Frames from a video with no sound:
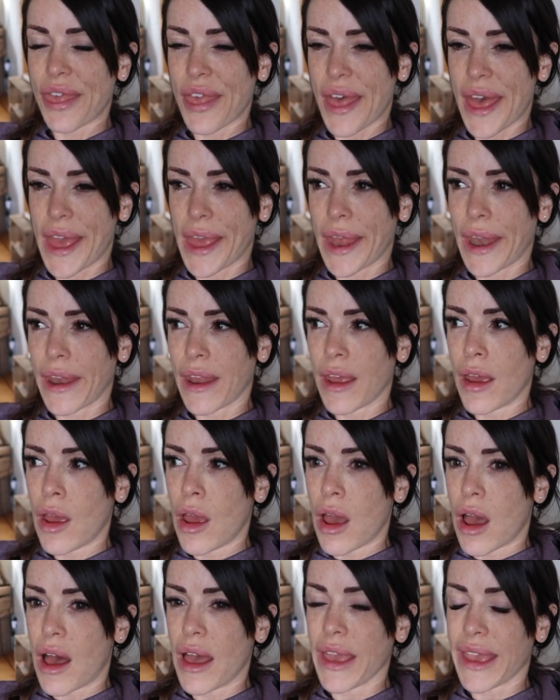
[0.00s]
then
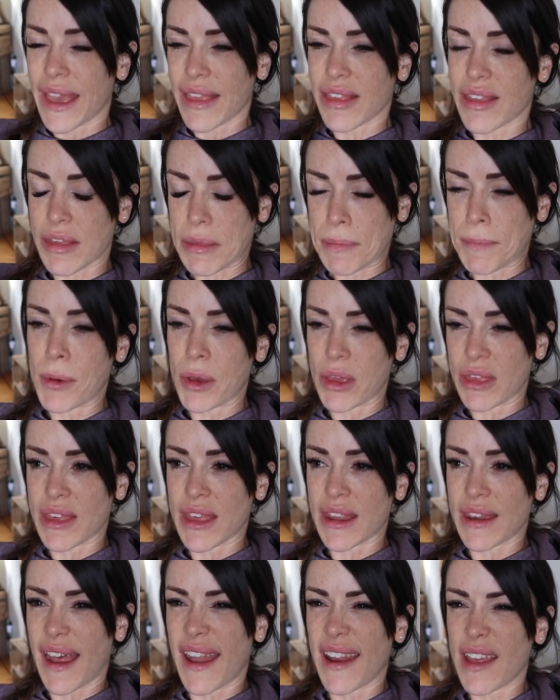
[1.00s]
I get
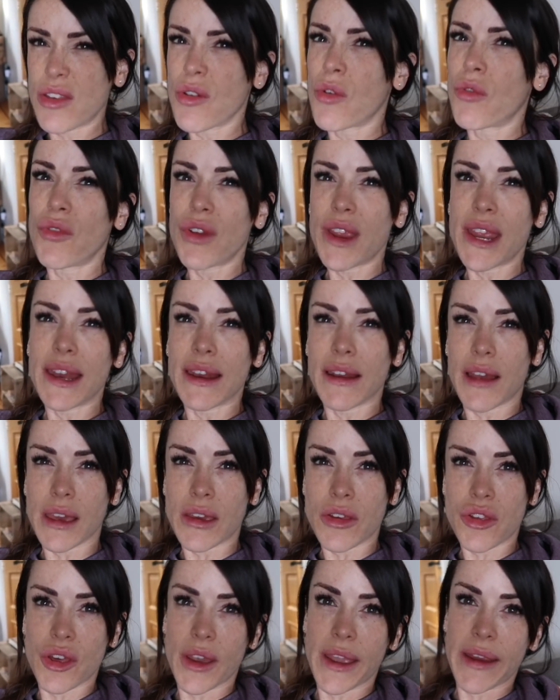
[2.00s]
disappointed, and I don't really
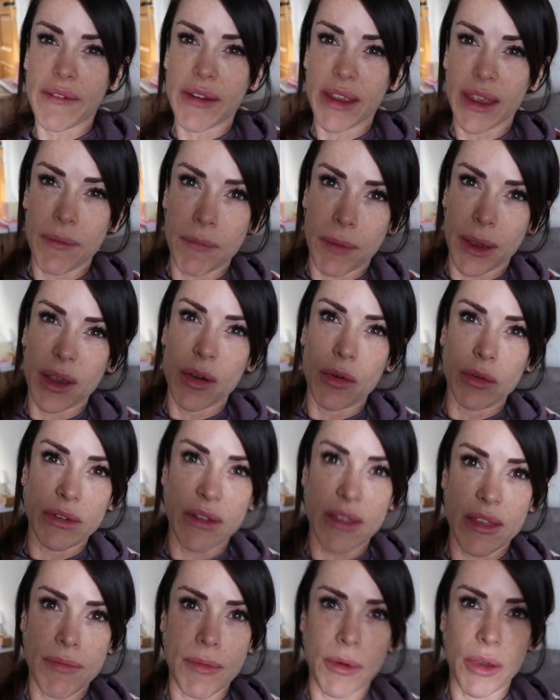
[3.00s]
like sharing my own
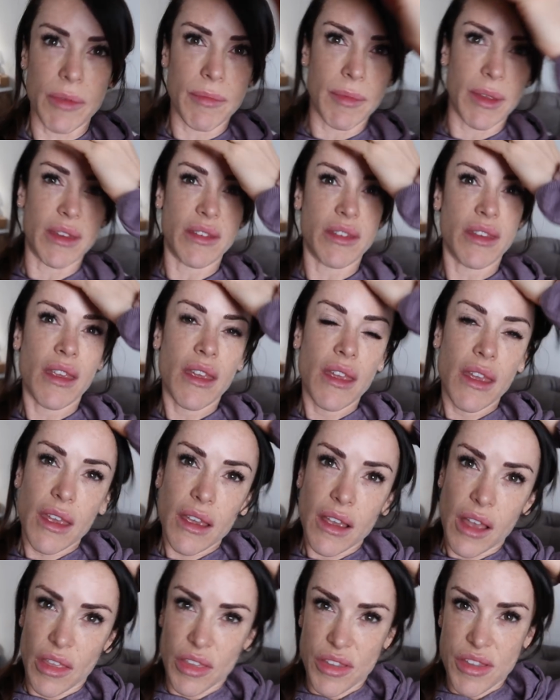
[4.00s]
disappointment
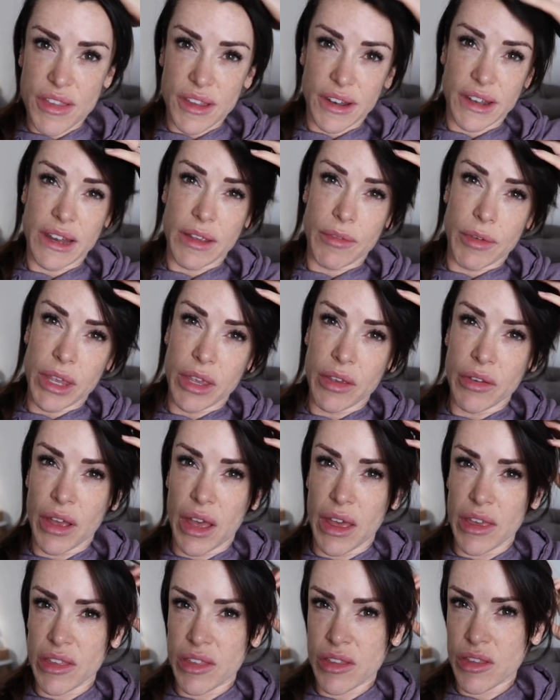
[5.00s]
constantly with you
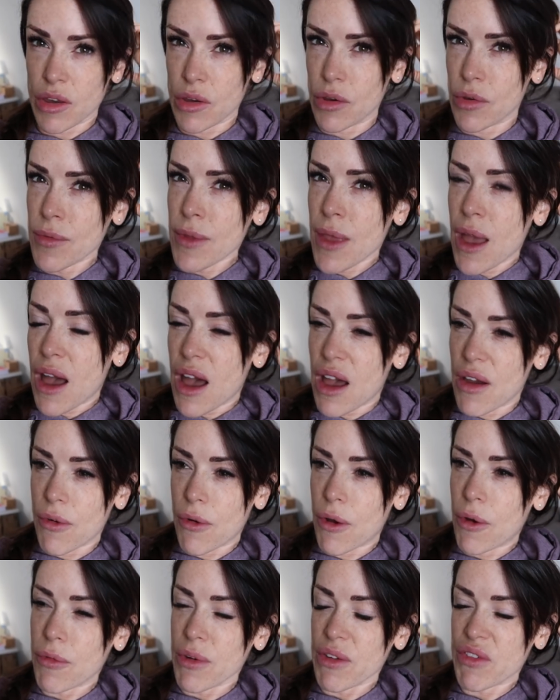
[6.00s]
guys. So
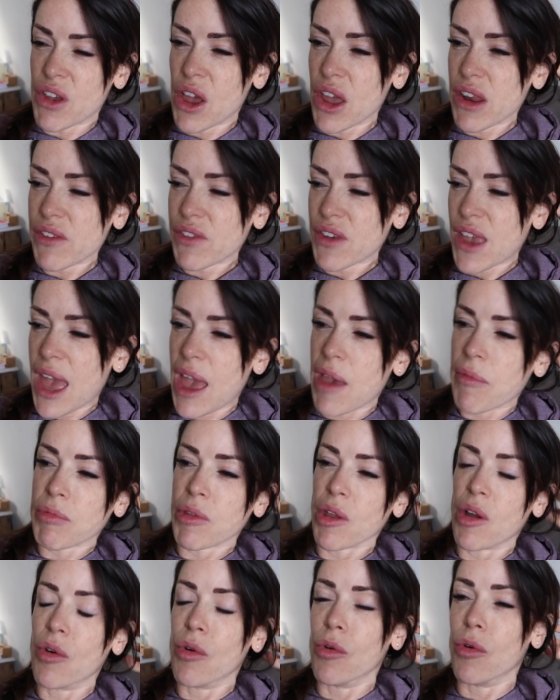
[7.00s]
we've kind of kept
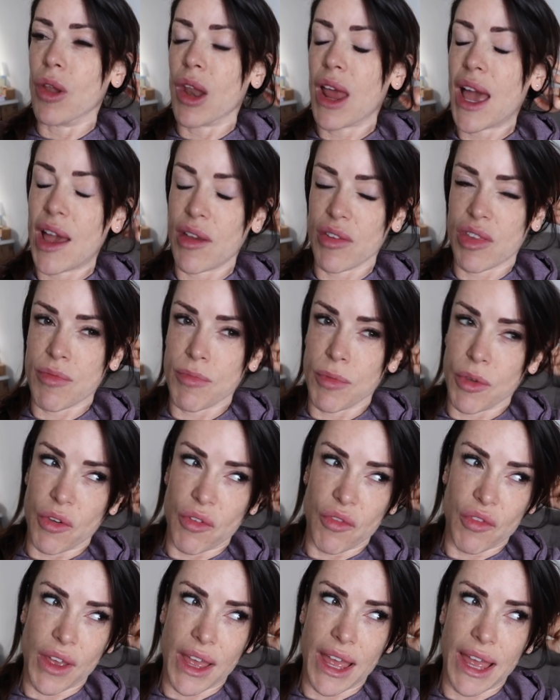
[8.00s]
the whole house
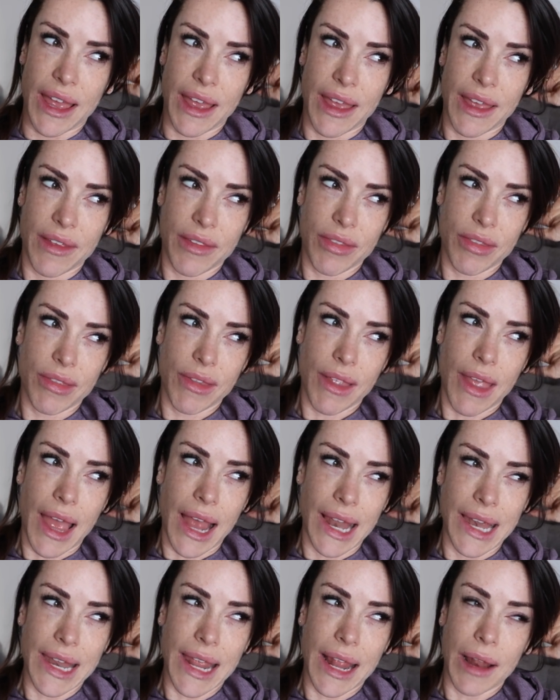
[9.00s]
move
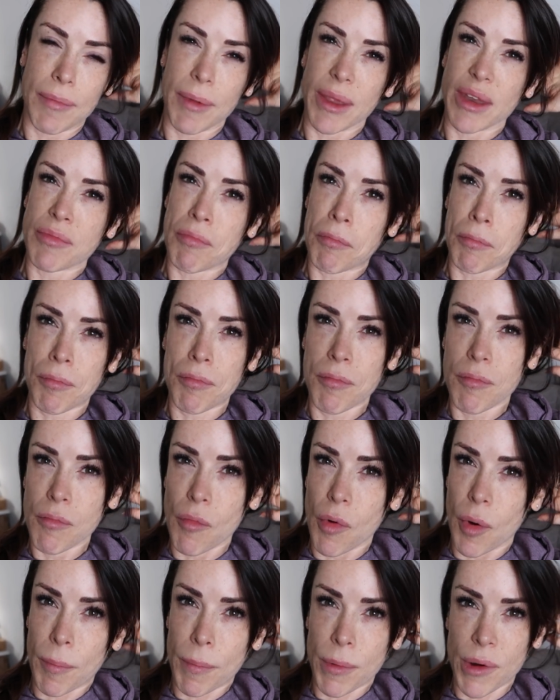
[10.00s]
a little bit
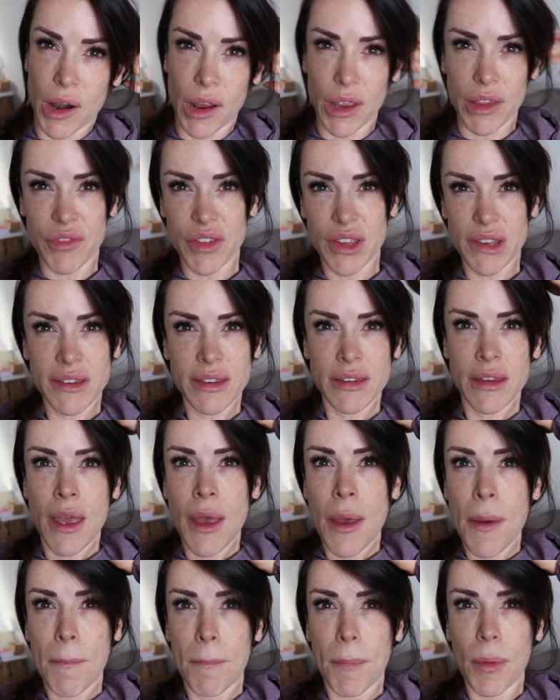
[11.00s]
more private,
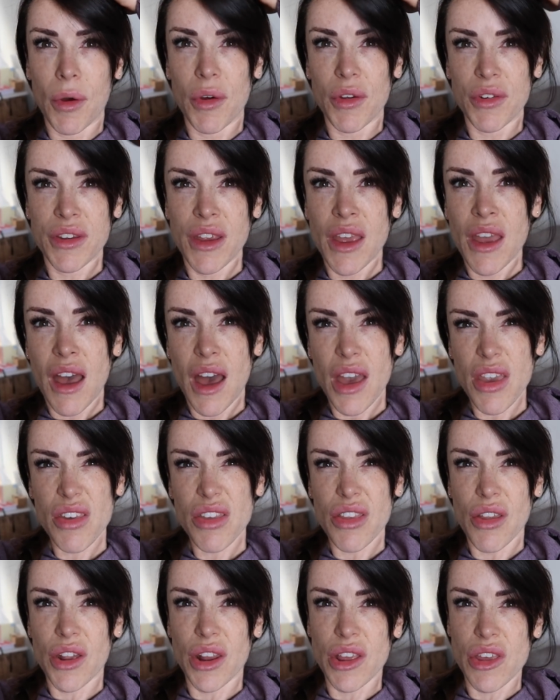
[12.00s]
but I
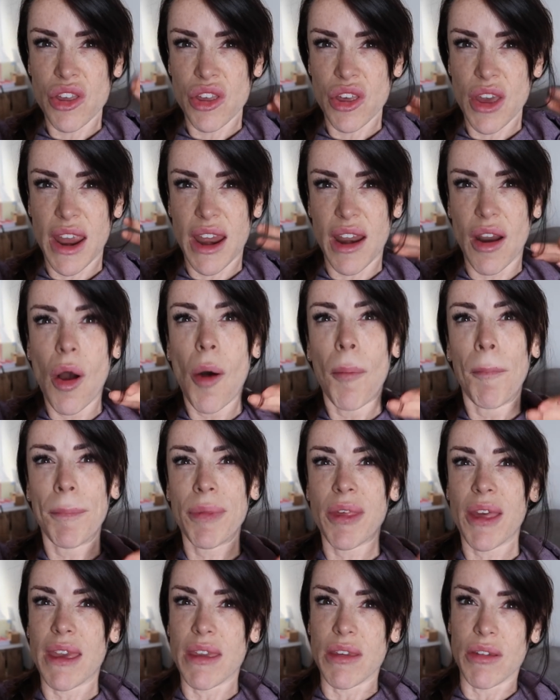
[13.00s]
just thought I'd share,
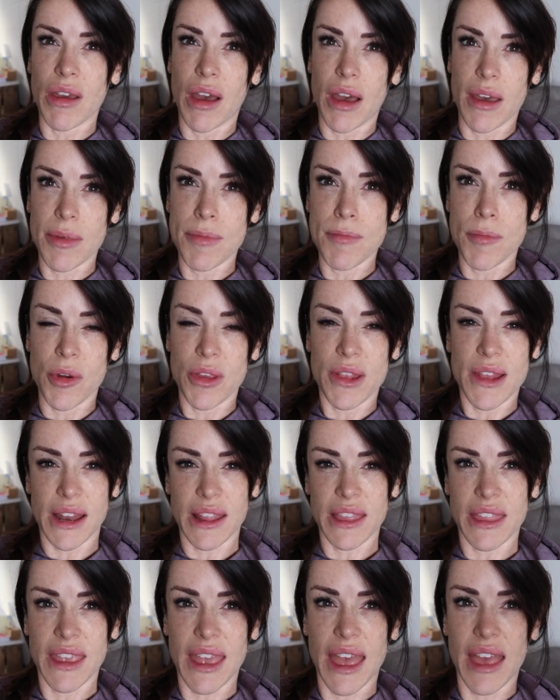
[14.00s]
update you guys more than
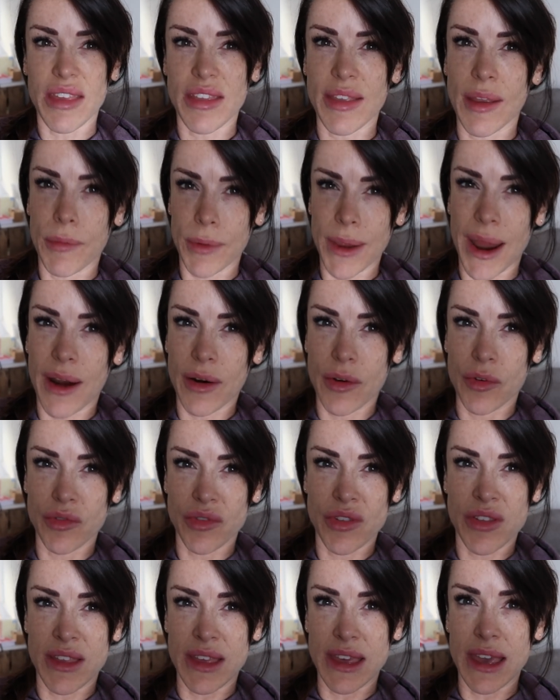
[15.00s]
anything else, that we are
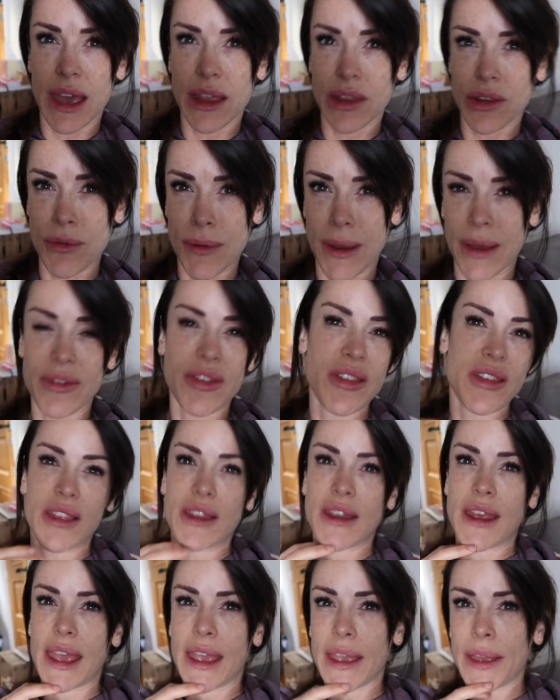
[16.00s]
going to see a new house
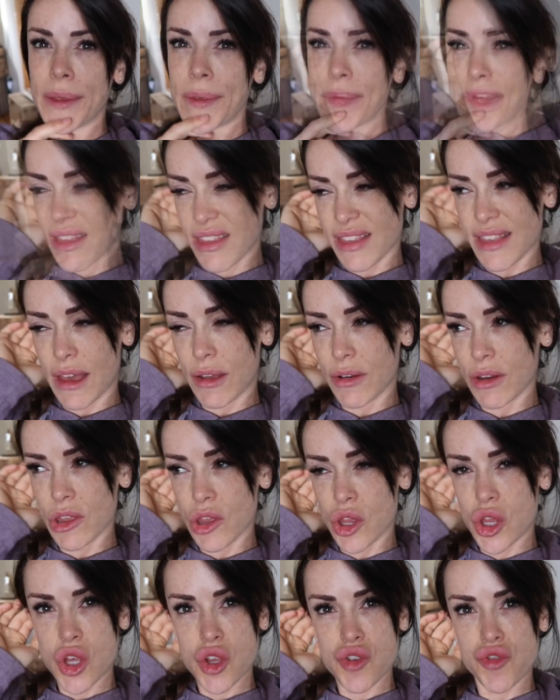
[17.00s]
today. It's down
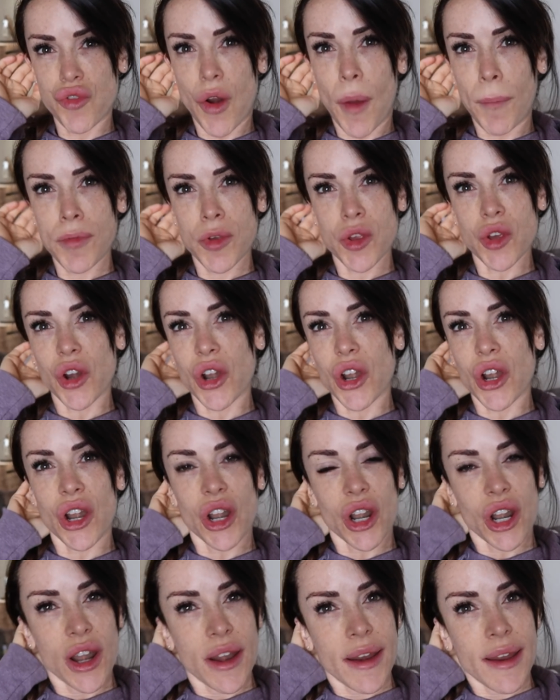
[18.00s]
in Shropshire,
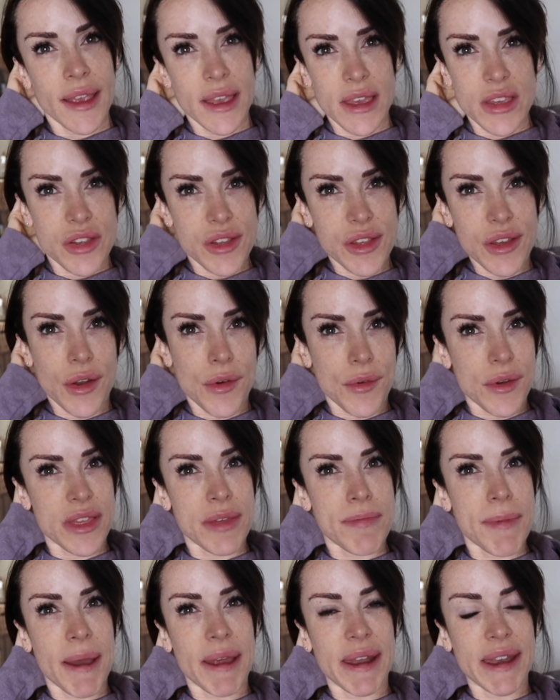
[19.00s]
so
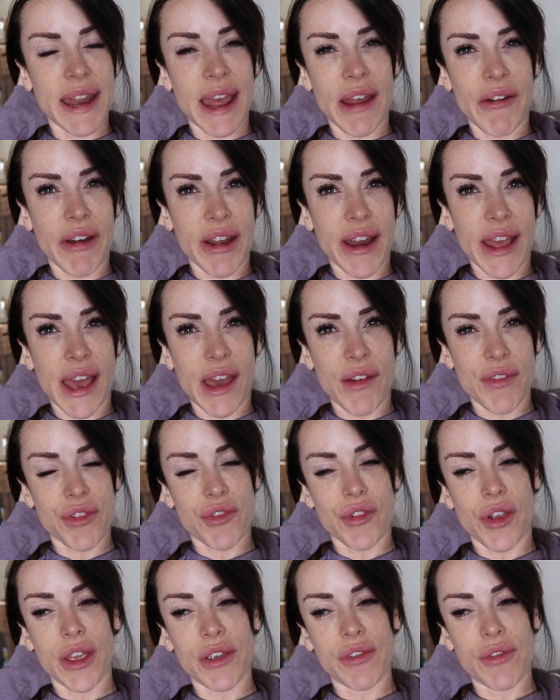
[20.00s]
it's about an hour and a half's
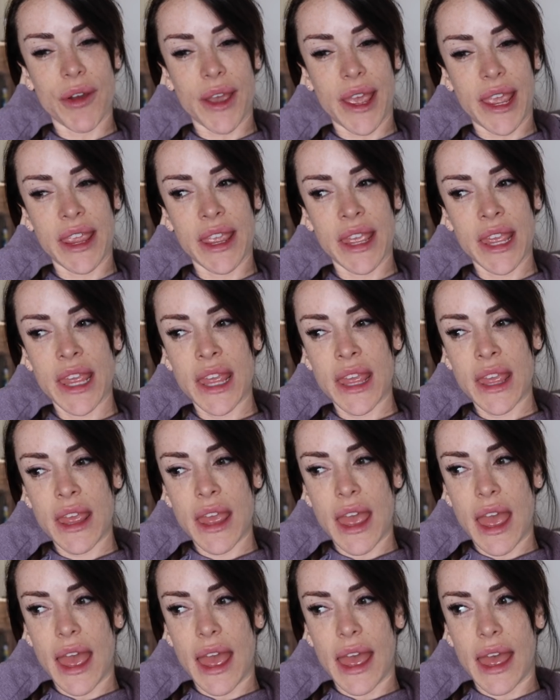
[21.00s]
drive away,
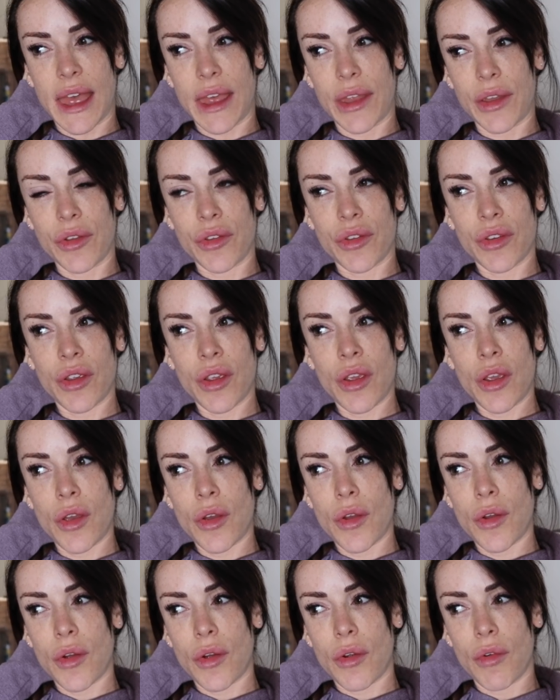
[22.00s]
and
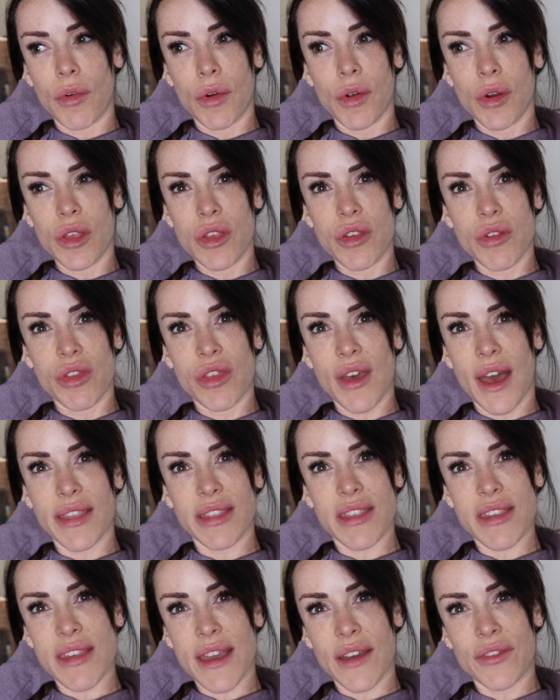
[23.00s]
we're going to do
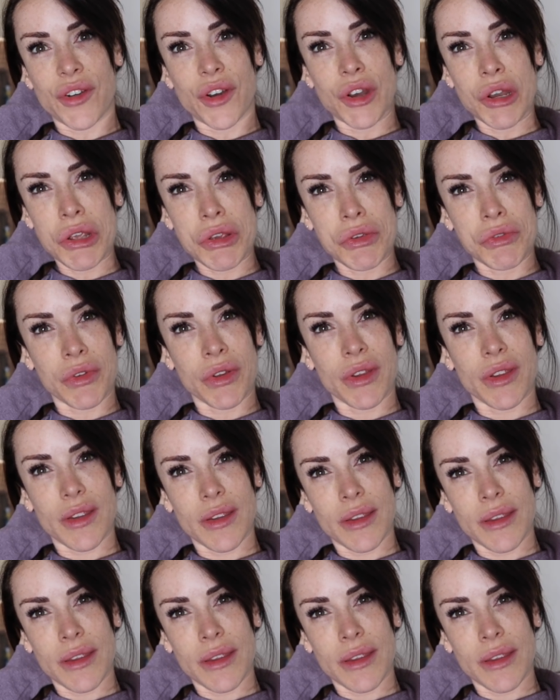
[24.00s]
that this afternoon.